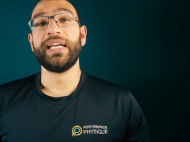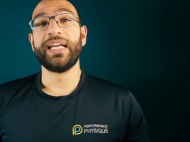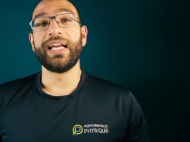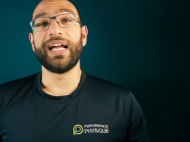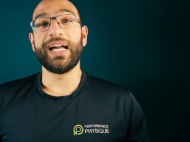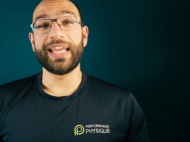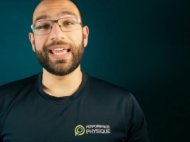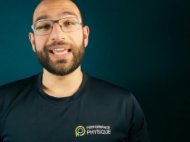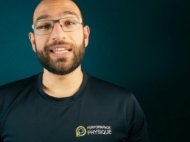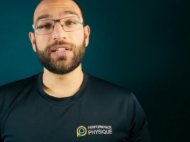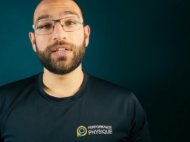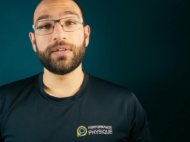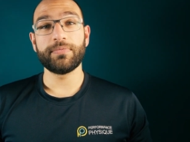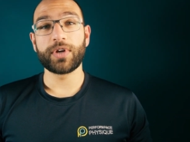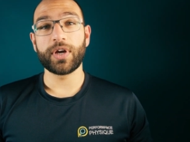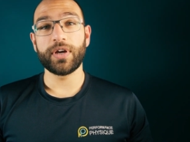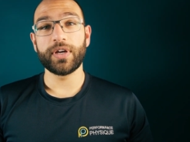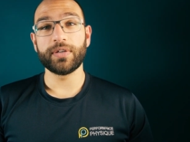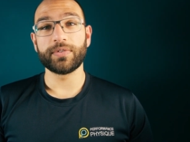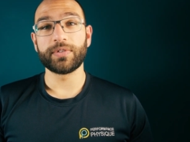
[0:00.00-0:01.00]
I ended up
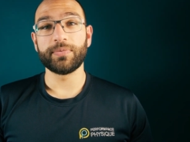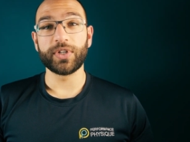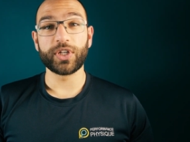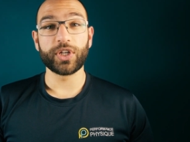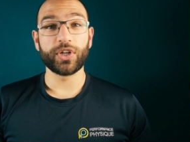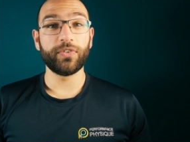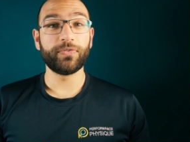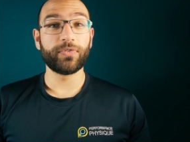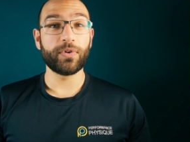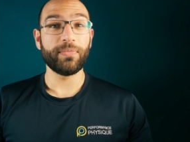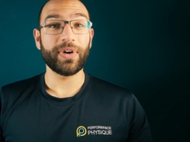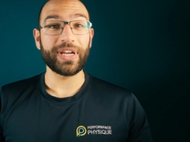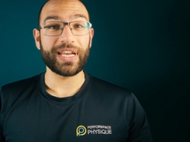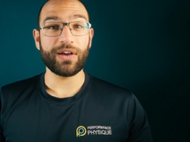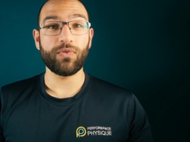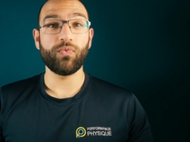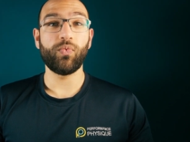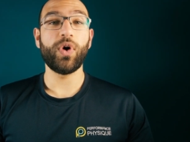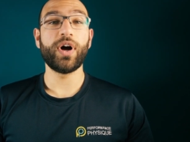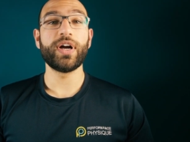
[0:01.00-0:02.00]
going up to my girlfriend, my
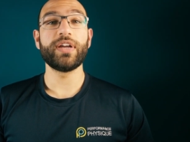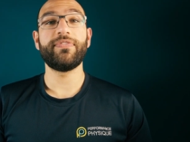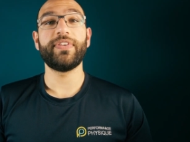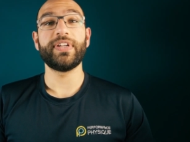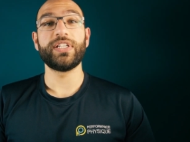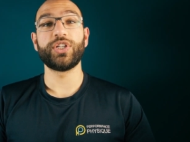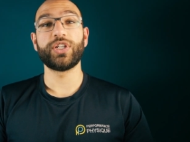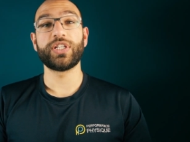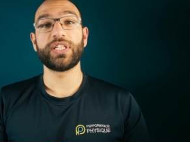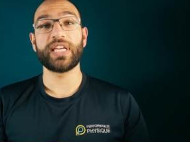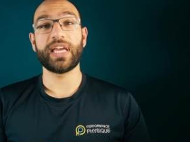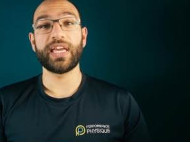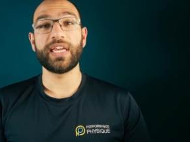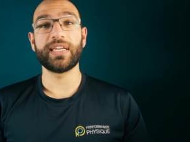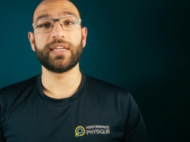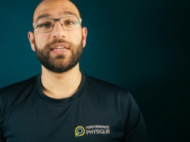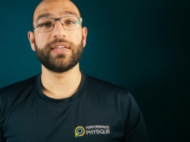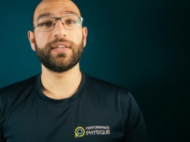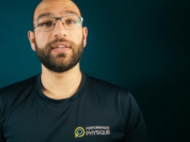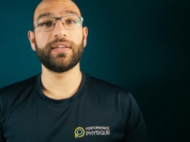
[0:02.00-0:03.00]
now wife, and just
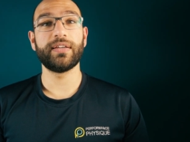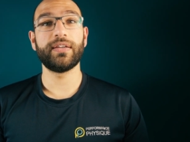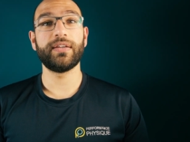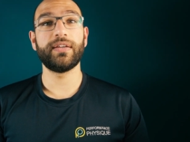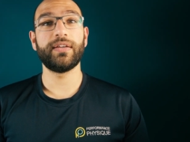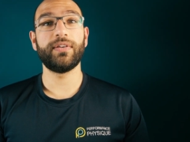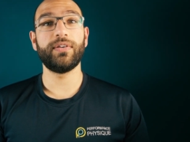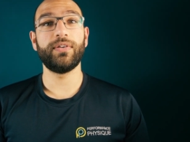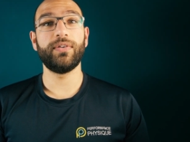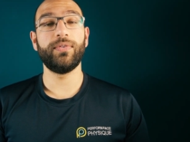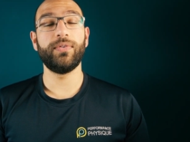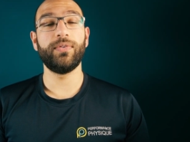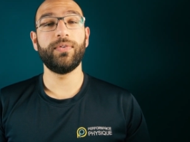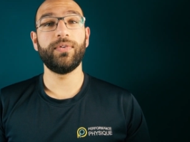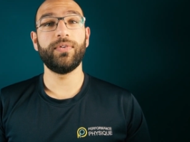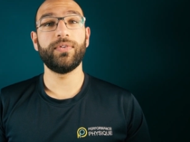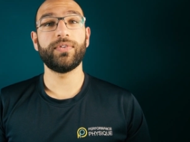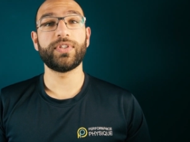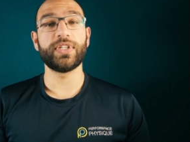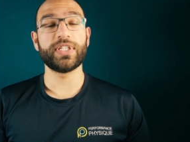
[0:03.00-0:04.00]
saying,
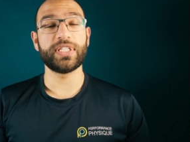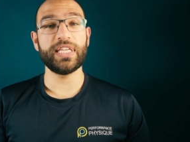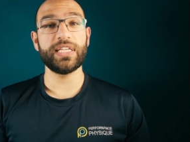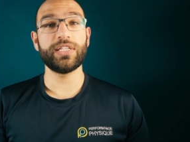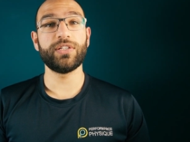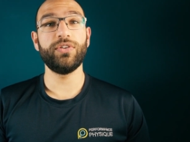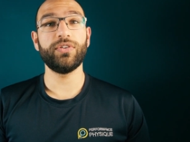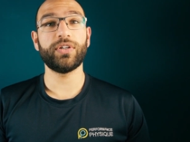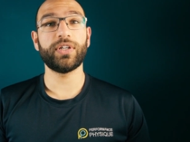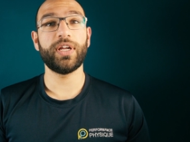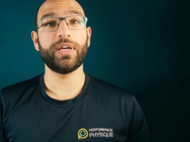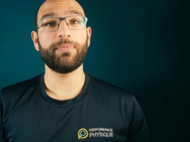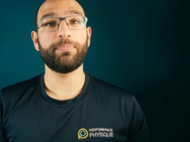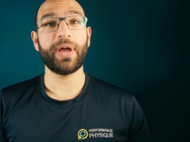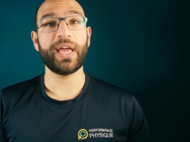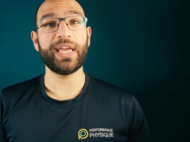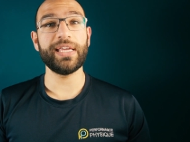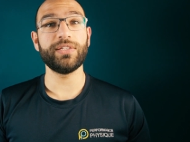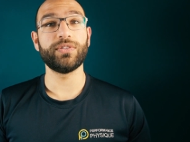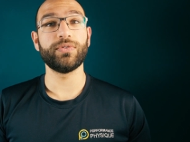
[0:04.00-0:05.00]
does this look like
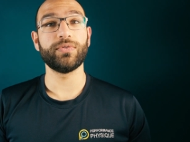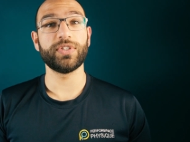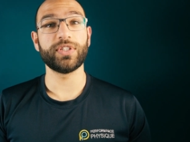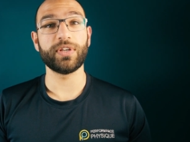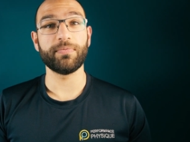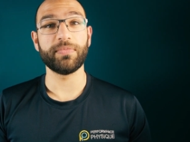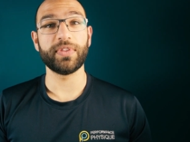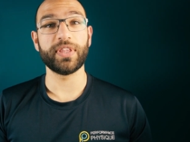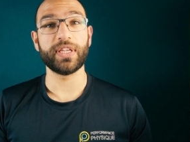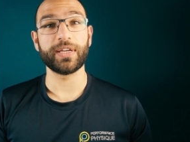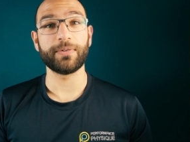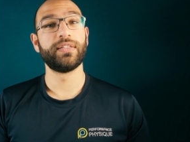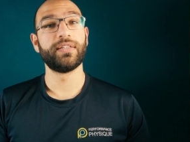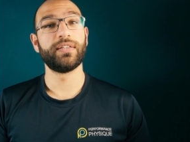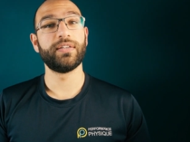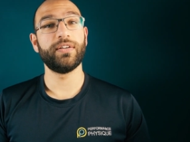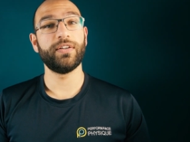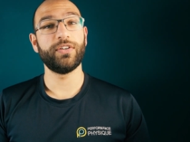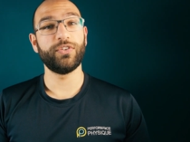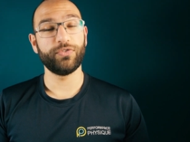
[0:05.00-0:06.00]
paint or something?
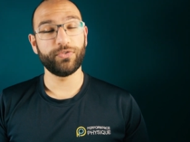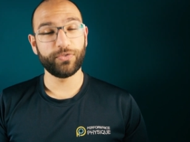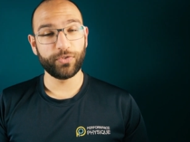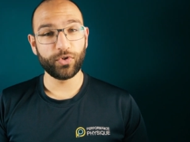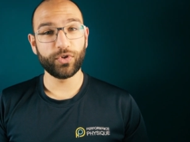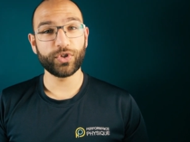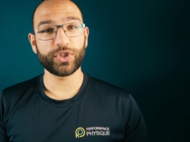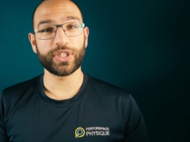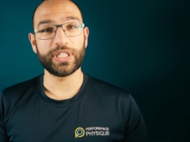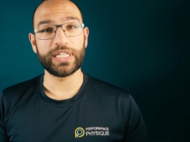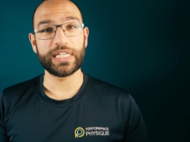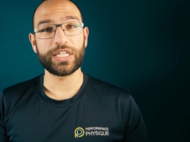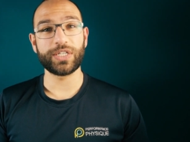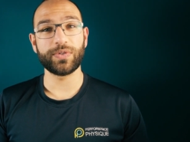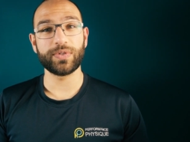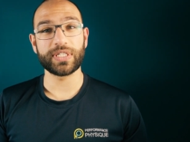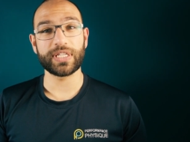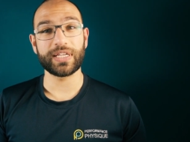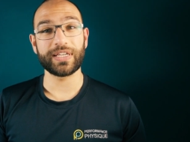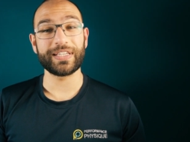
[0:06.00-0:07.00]
Unfortunately, she
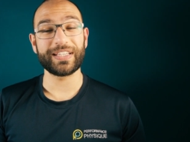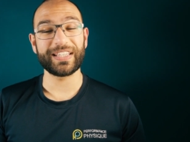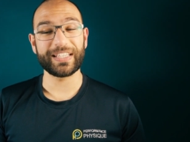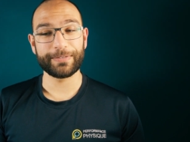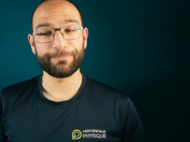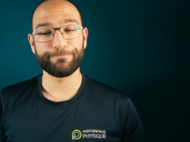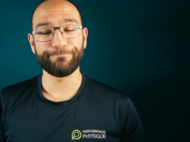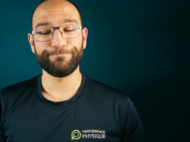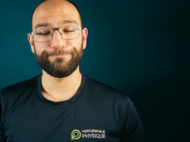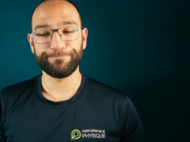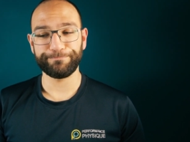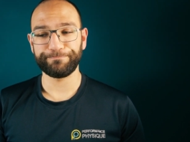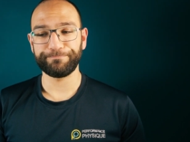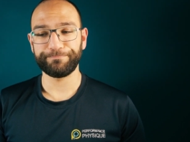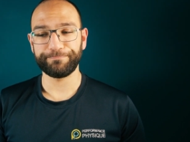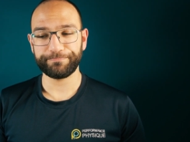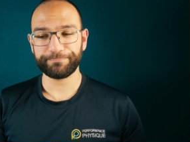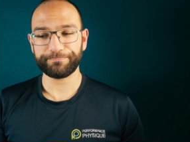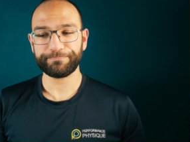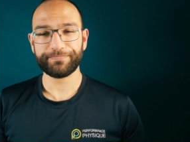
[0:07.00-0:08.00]
was like,
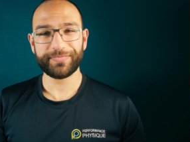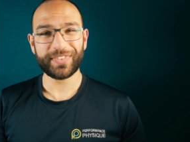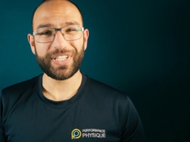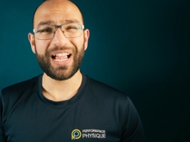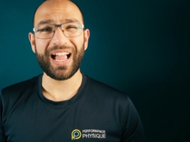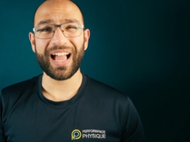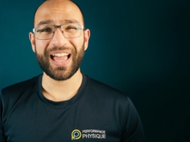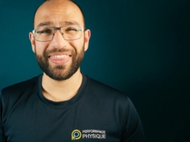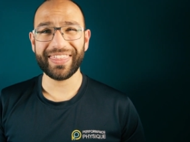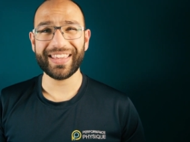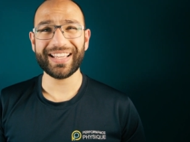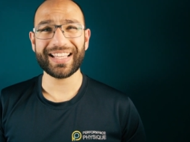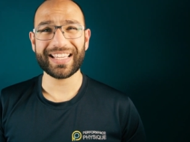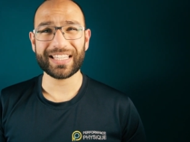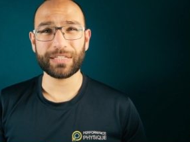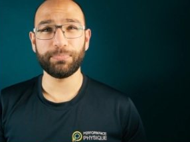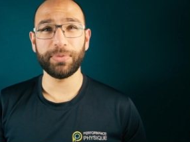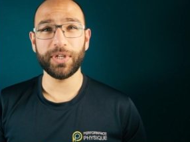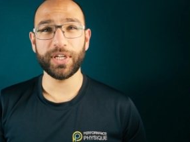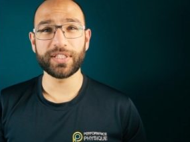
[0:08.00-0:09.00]
I think
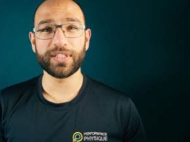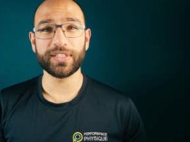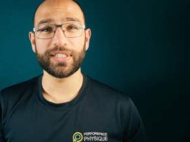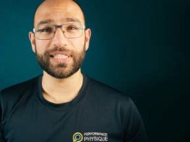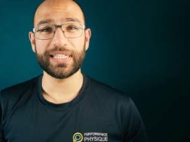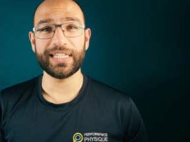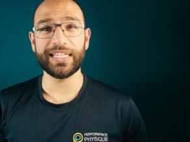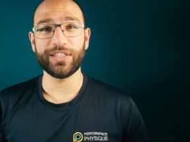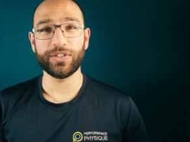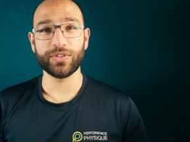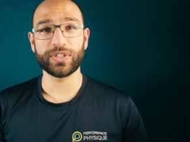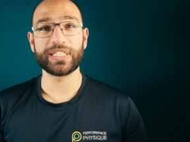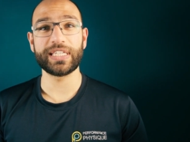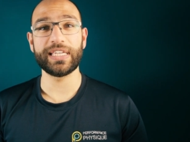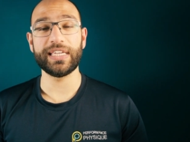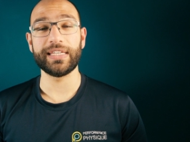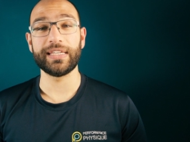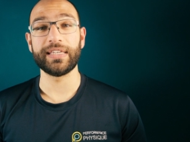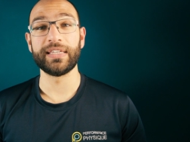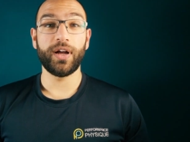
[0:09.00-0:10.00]
that's blood underneath your
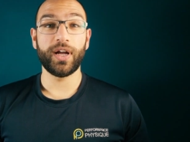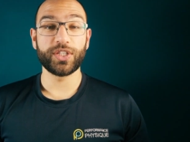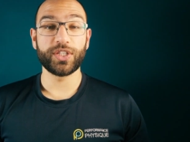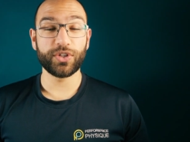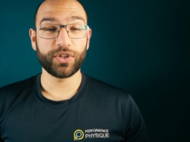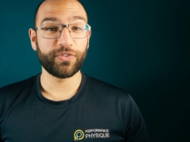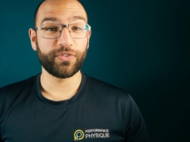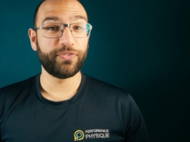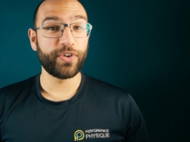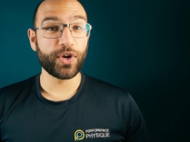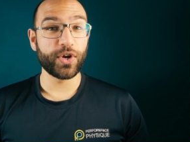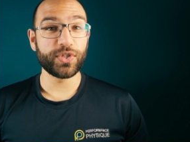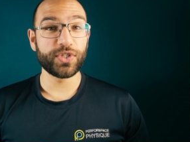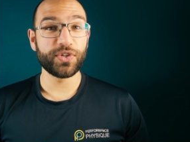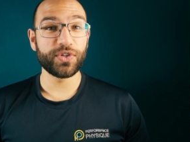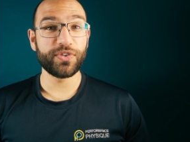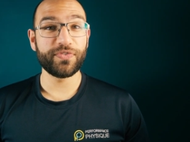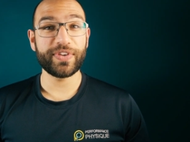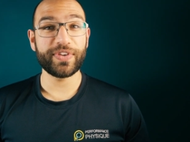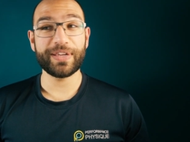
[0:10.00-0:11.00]
skin. I took a
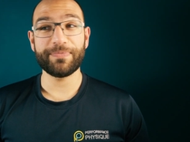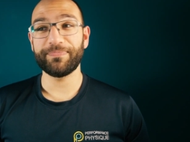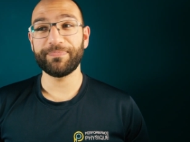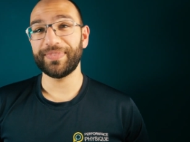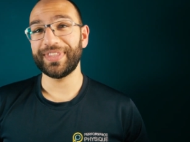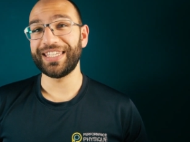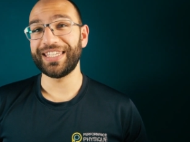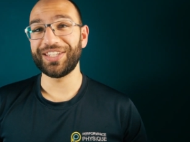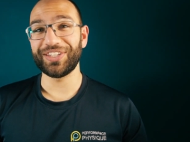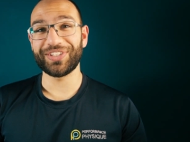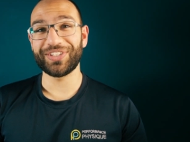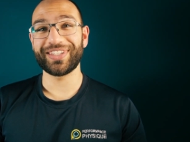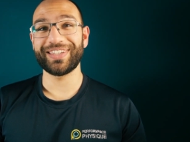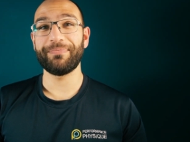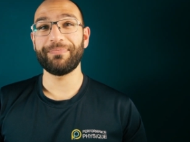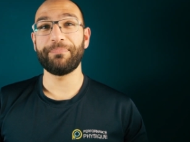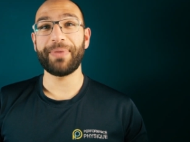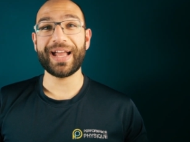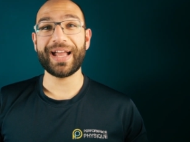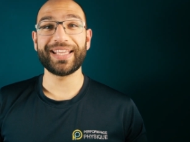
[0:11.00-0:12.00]
photo of it. This is
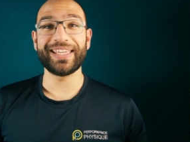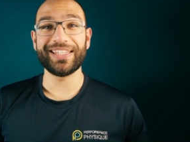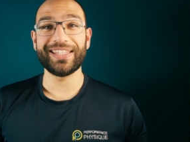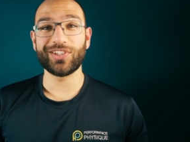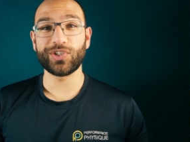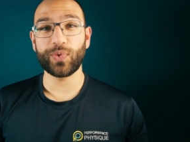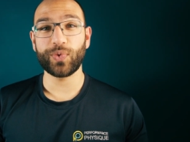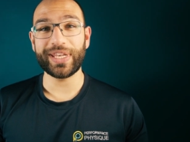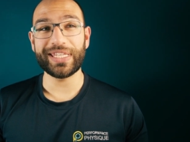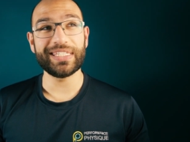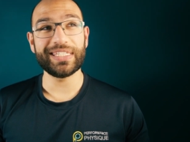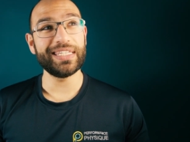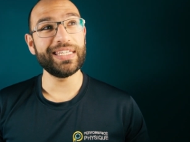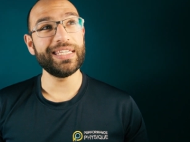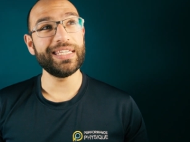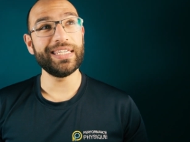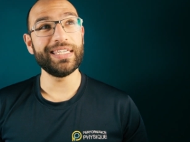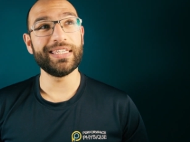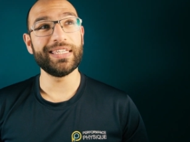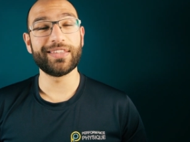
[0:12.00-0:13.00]
back in
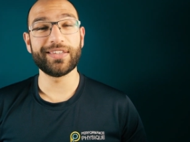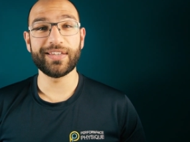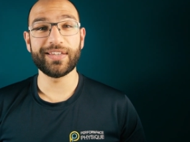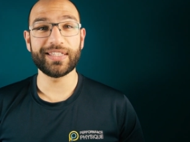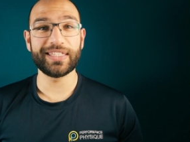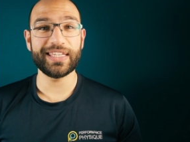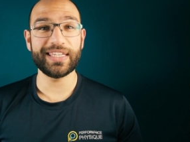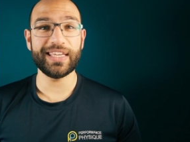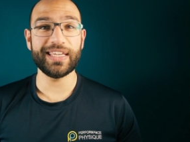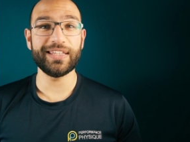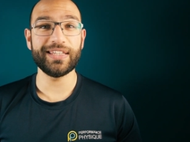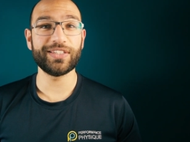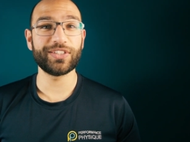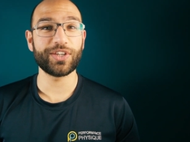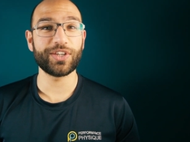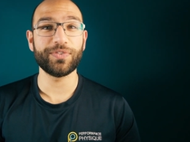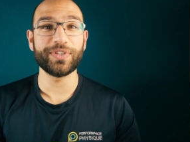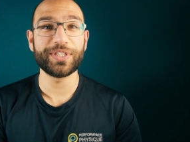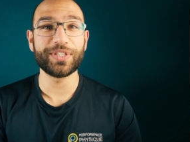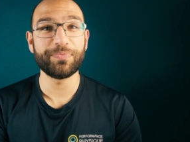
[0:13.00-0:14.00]
2013,
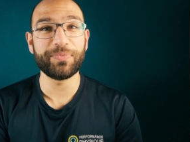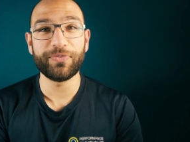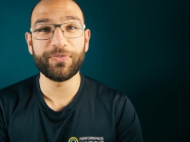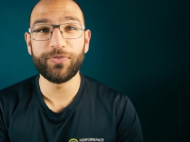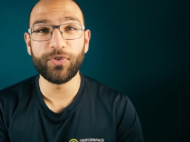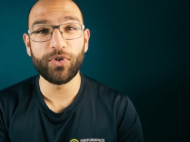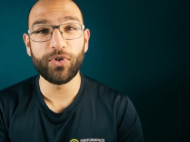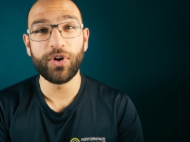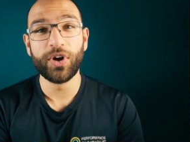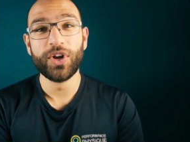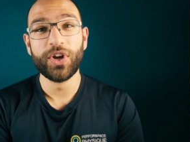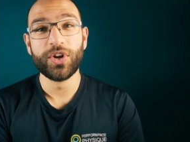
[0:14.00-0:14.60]
so this is before